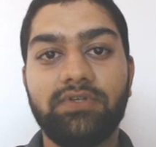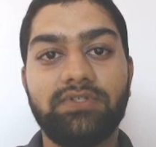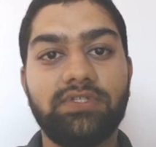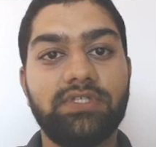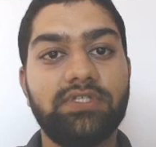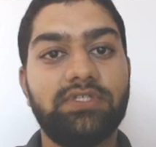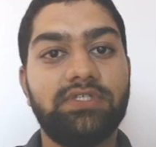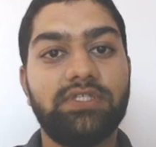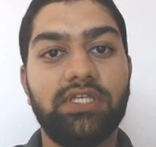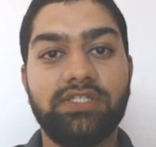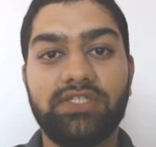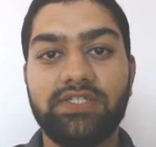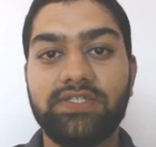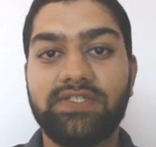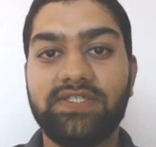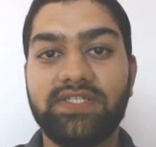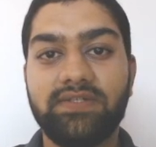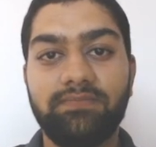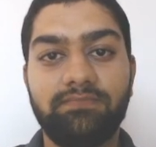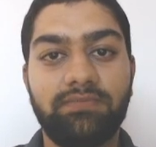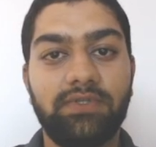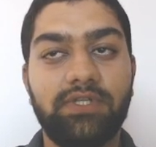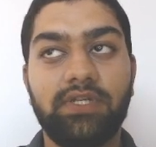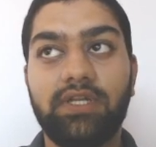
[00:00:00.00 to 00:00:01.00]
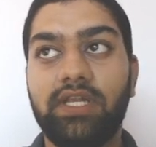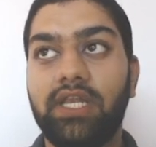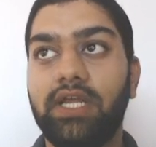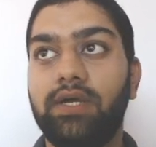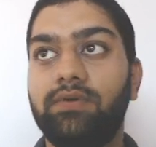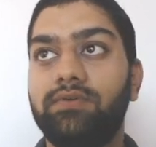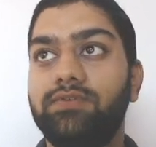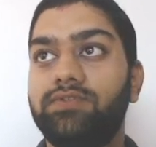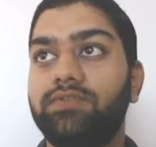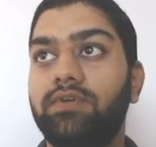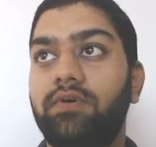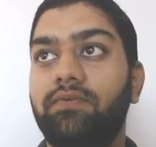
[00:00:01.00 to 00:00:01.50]
it's such a simple
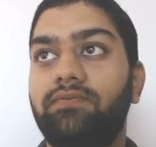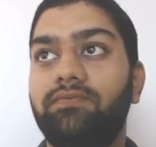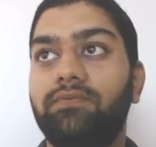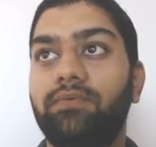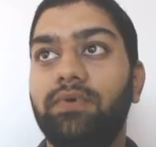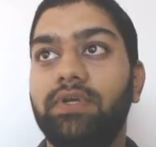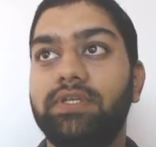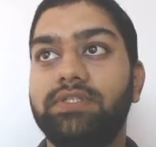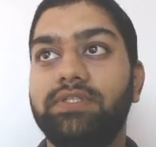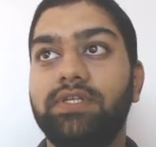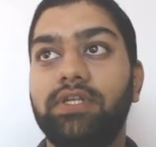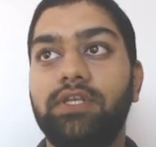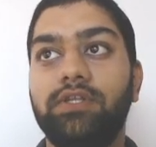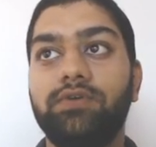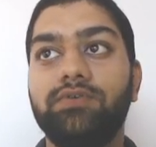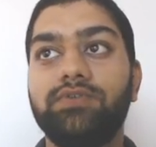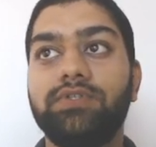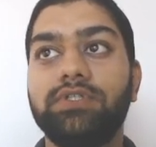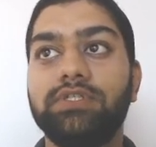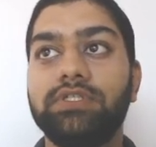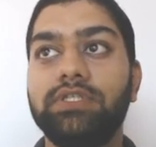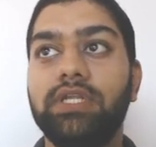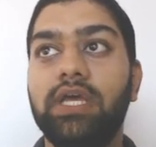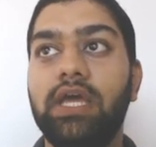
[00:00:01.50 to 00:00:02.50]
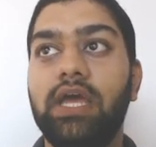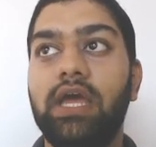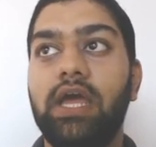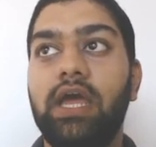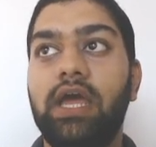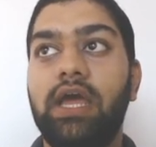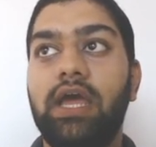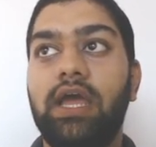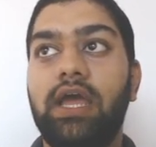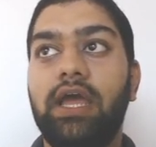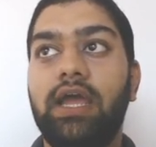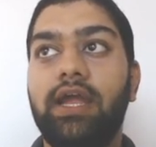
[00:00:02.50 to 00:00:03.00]
cloud software solution.
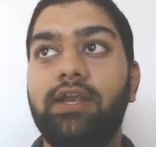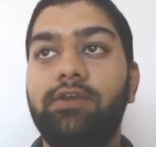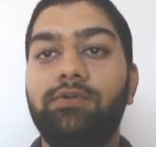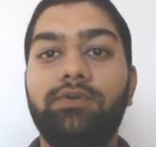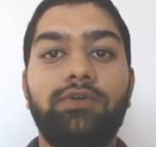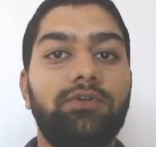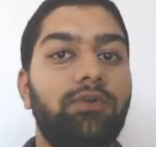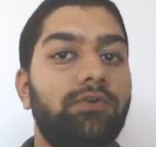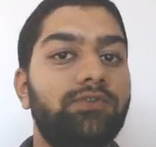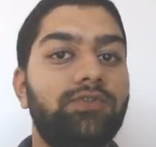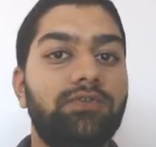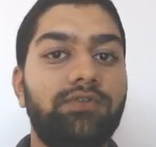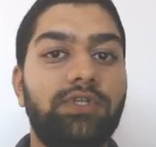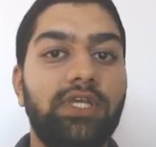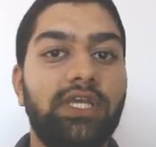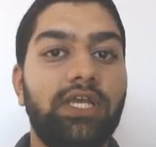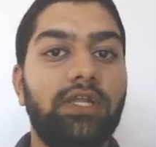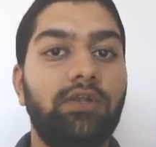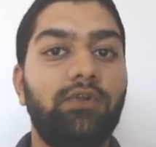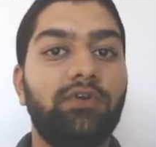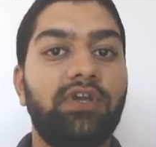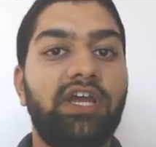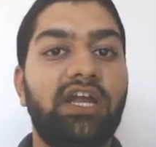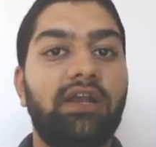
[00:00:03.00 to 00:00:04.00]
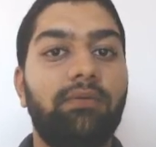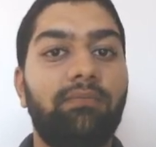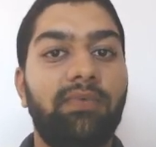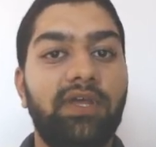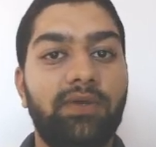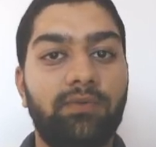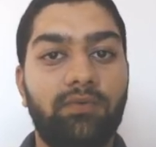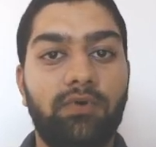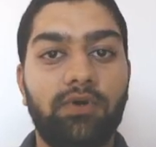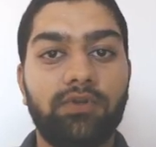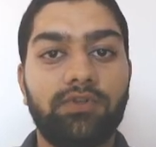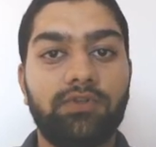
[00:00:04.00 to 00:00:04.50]
And you can also take a look at my
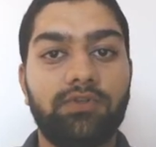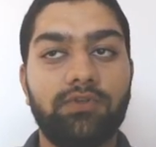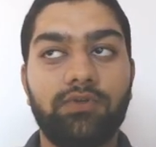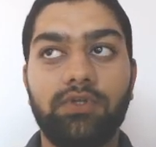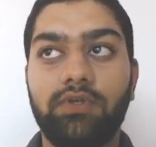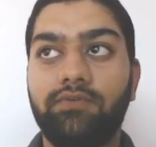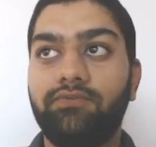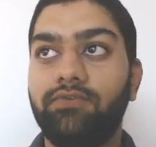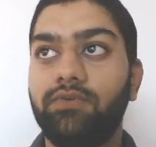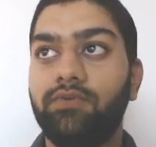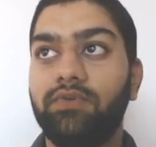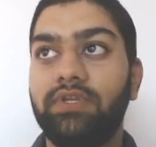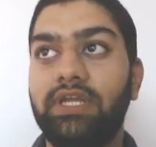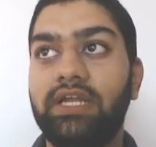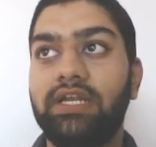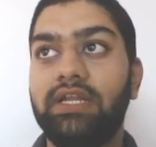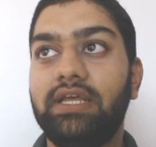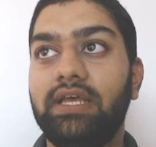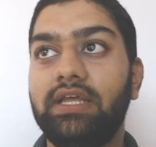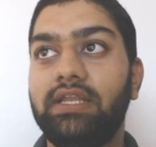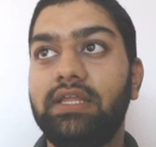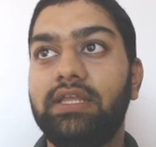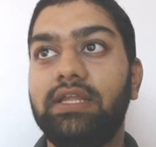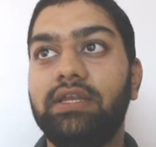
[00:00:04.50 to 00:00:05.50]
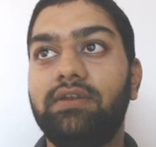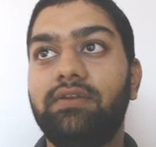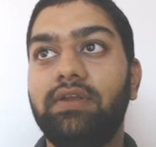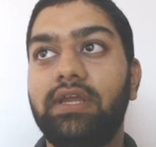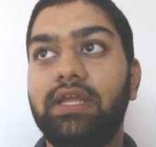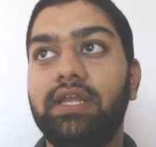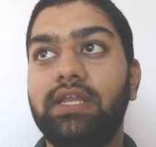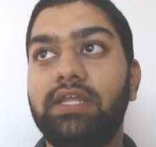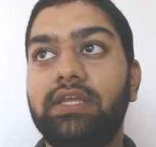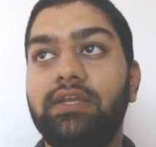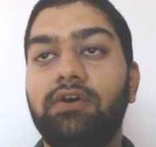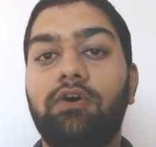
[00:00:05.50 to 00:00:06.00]
walkthrough if you need any
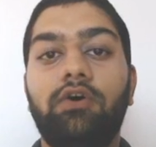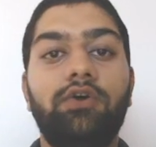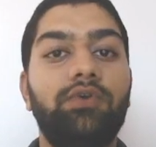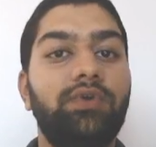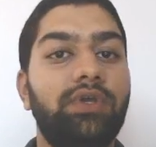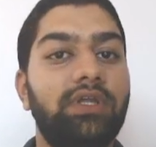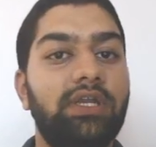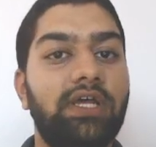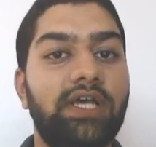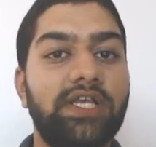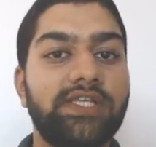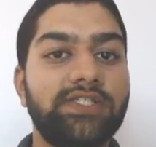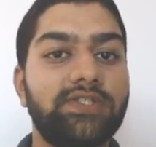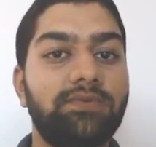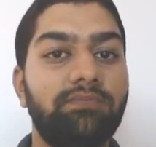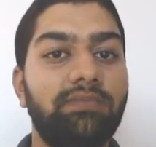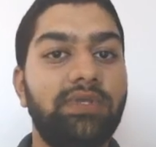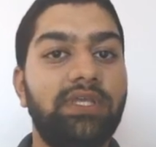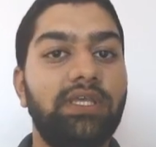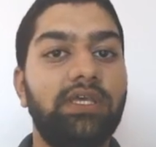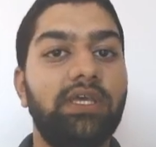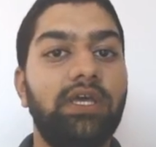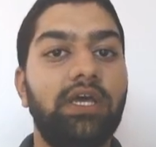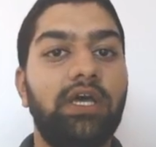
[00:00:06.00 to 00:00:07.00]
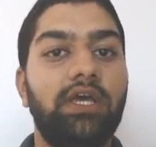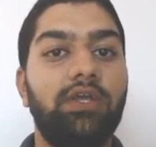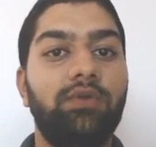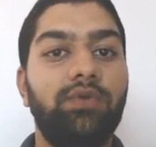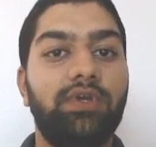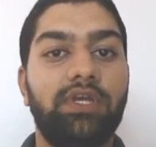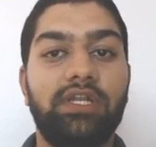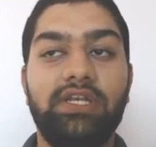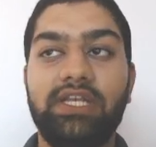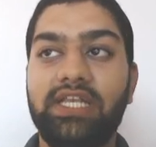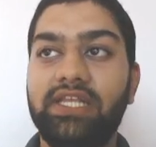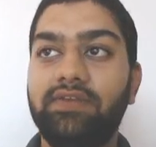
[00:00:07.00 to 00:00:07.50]
training, or you can ask me, you
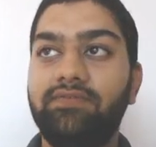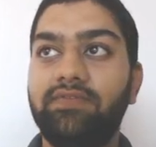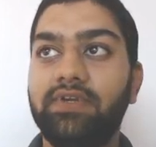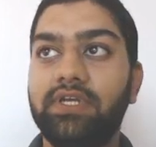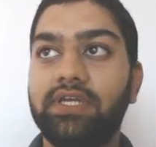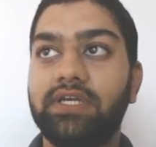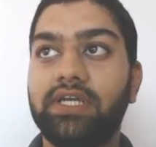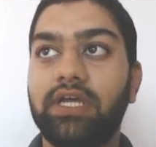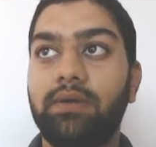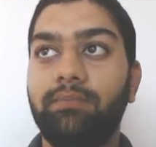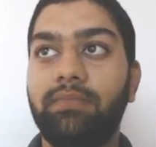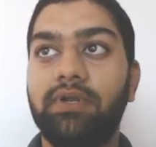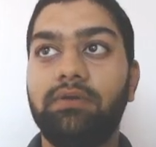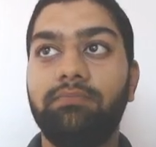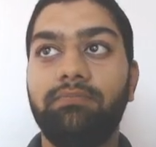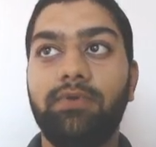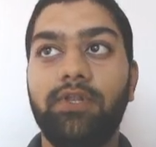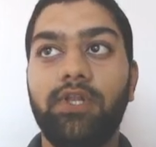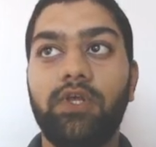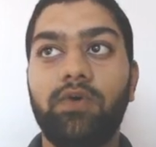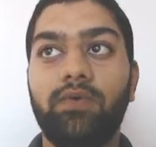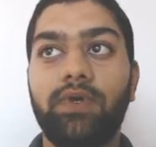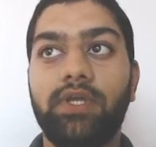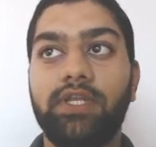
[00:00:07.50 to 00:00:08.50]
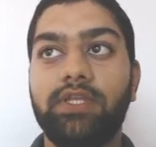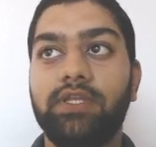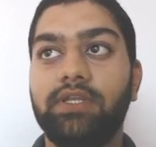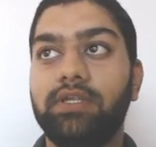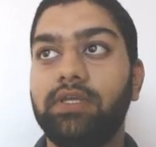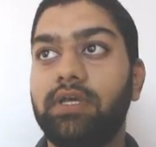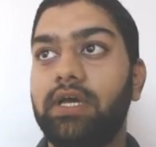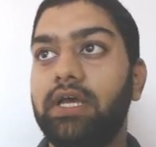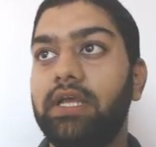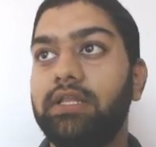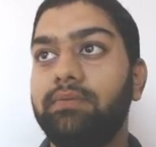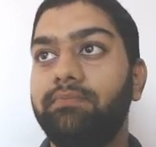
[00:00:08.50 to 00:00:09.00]
can leave a comment below and
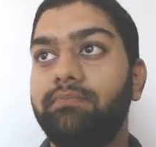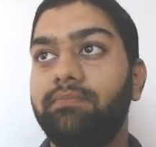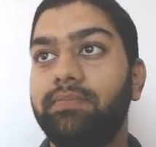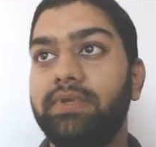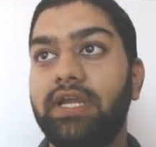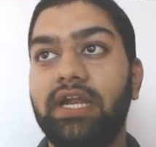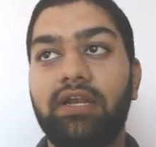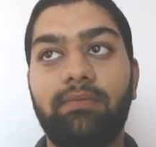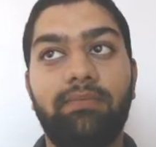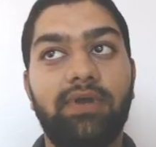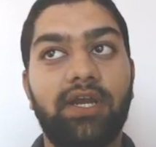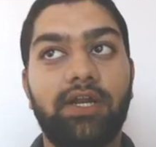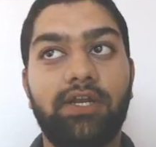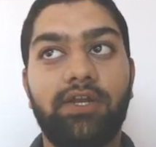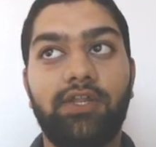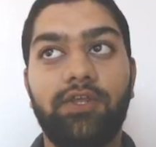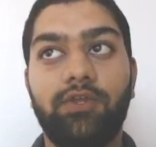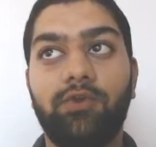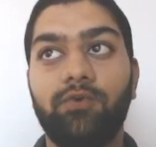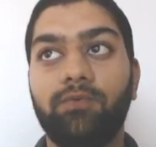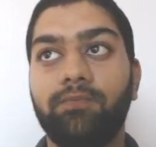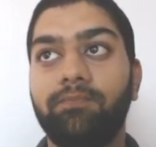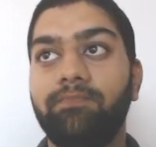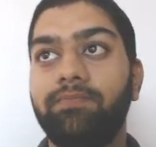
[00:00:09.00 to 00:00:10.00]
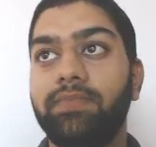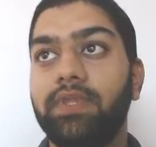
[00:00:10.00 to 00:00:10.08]
I'll get back to you.